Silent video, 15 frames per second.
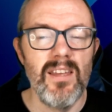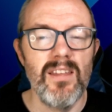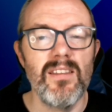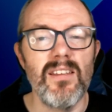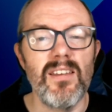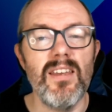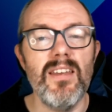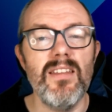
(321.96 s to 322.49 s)

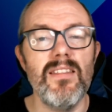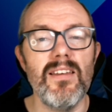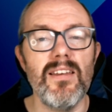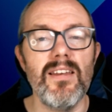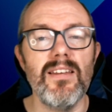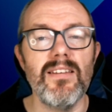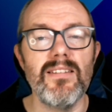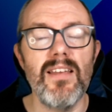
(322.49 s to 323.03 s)
The key thing
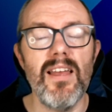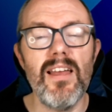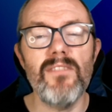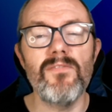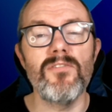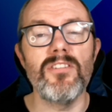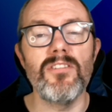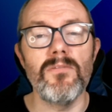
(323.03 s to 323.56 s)
is,
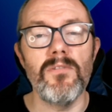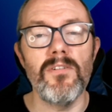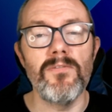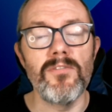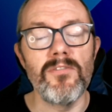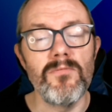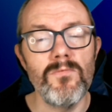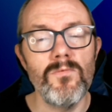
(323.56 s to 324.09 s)
every so
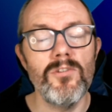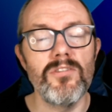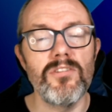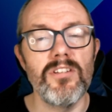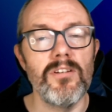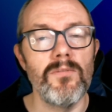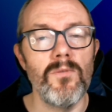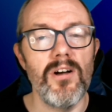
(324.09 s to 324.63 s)
often, once
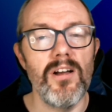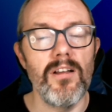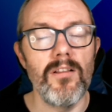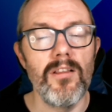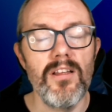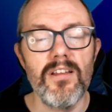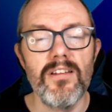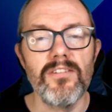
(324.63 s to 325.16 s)
in a while,
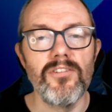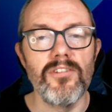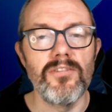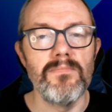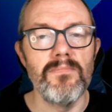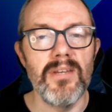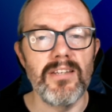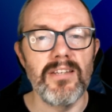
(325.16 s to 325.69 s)

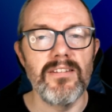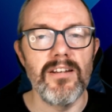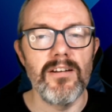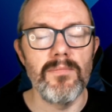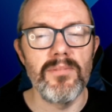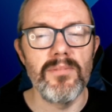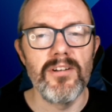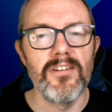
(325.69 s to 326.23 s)
just mix it
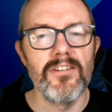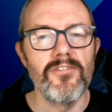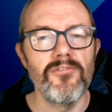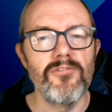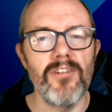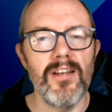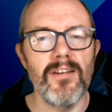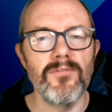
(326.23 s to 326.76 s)
up,
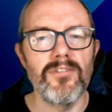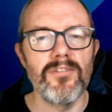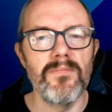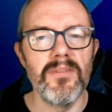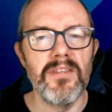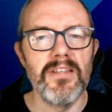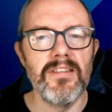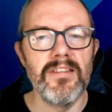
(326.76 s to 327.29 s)
try out
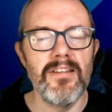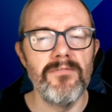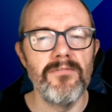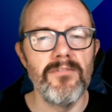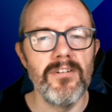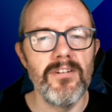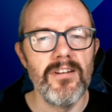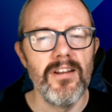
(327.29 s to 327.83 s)
something
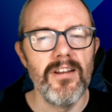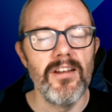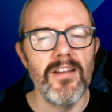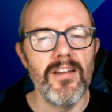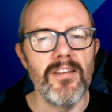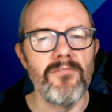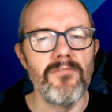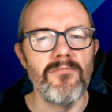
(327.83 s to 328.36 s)
different
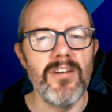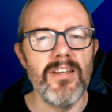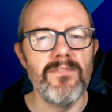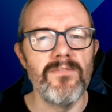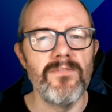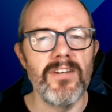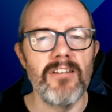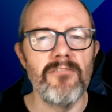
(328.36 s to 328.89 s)
and
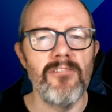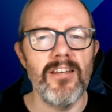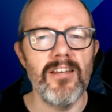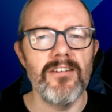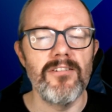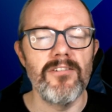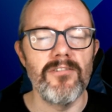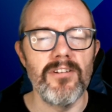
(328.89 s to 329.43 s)
reinvigorate
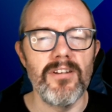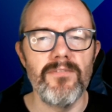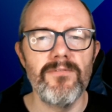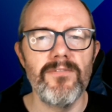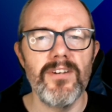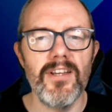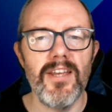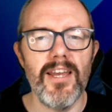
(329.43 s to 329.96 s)
your love
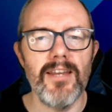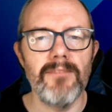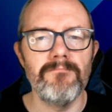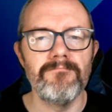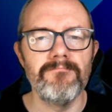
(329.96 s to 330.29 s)
for the game.